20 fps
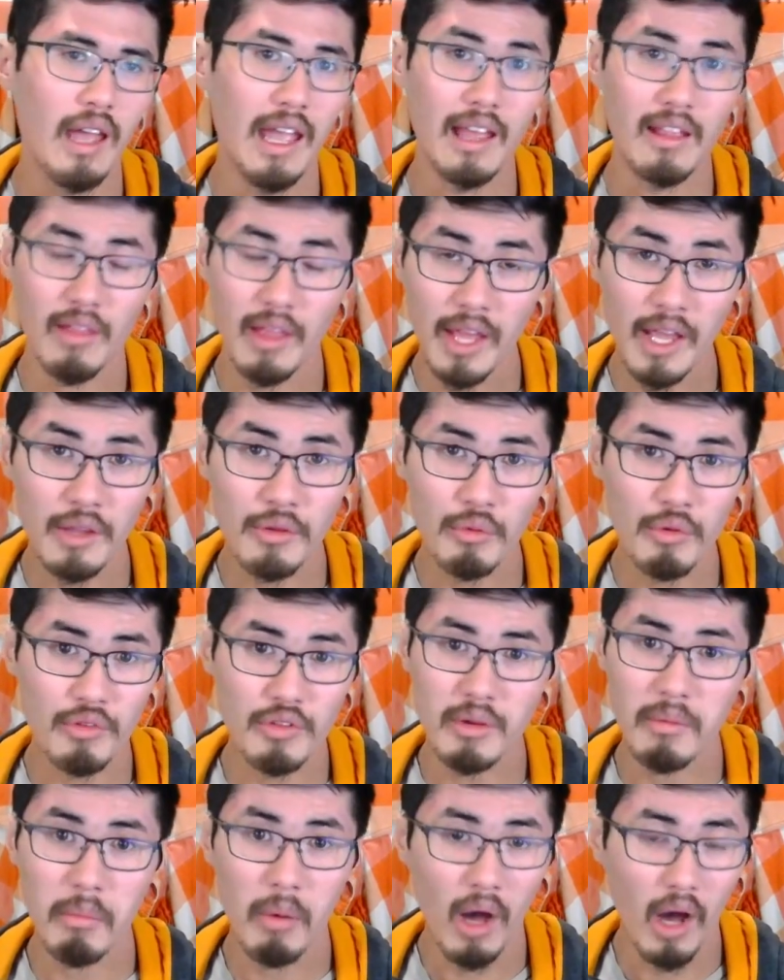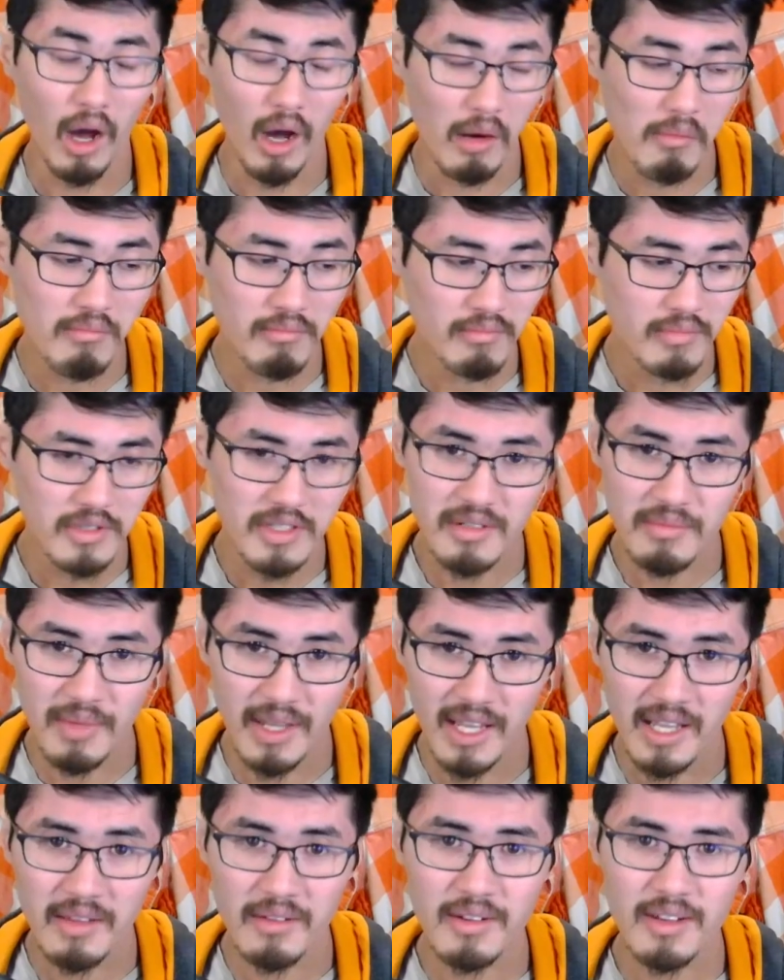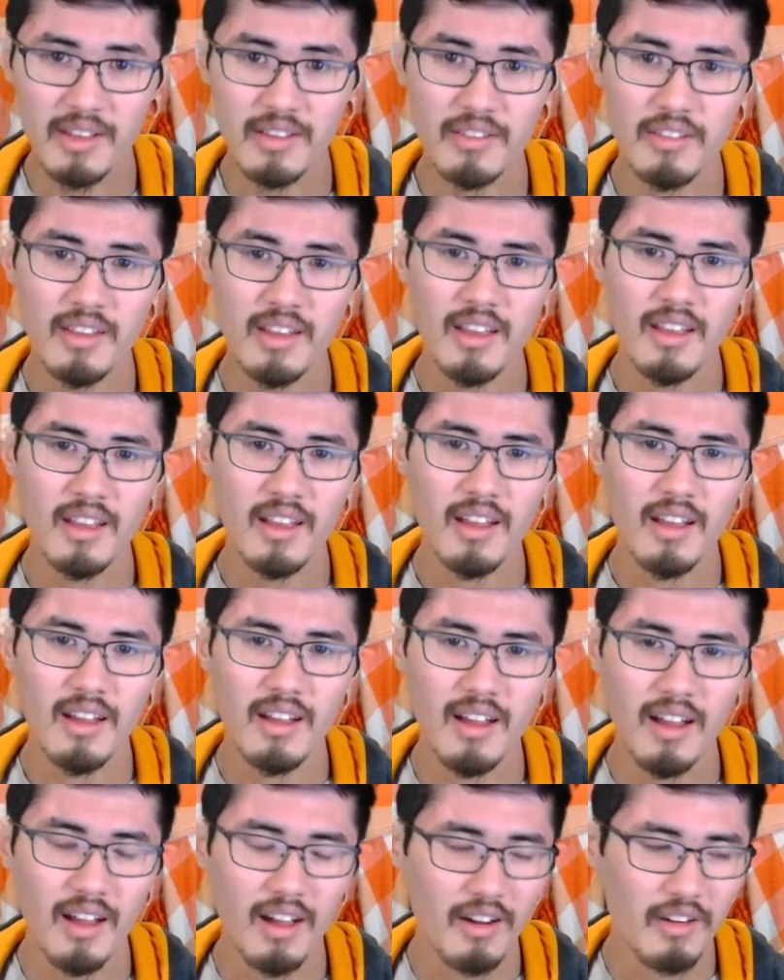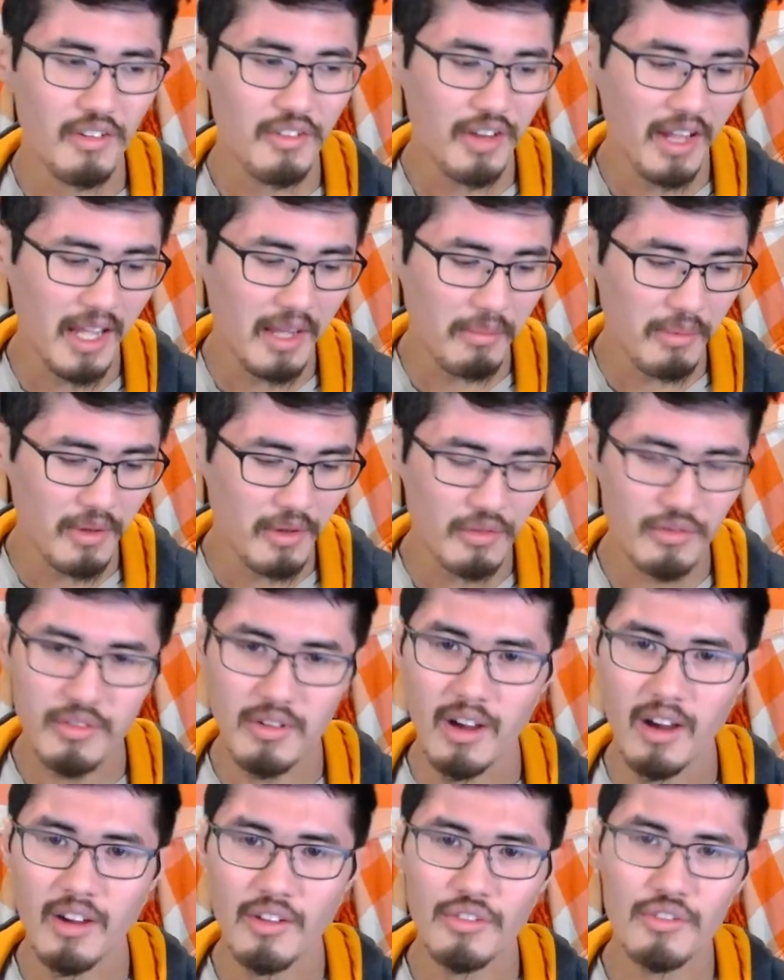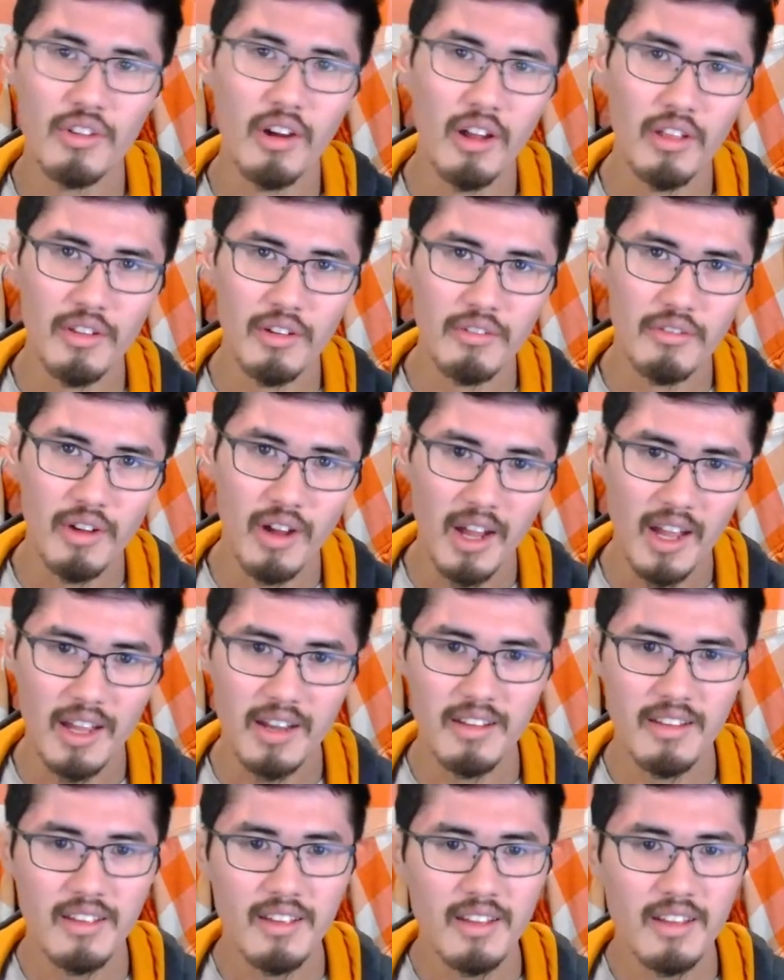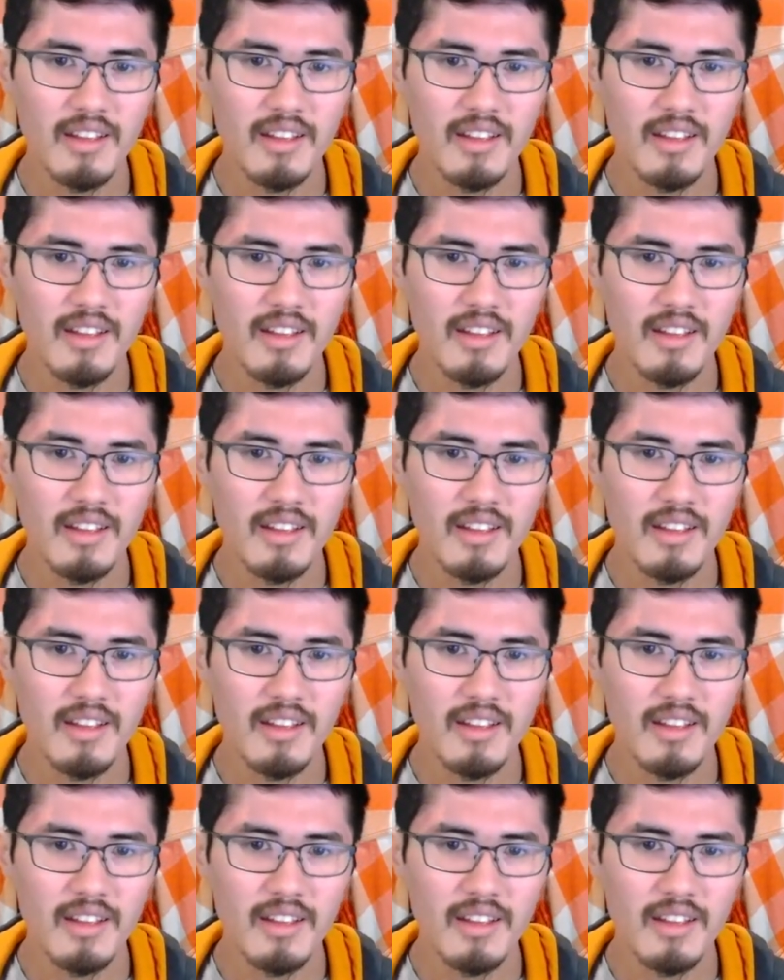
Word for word: Elaine's was a bomb to me because uh, her debut song "Starlit Ride."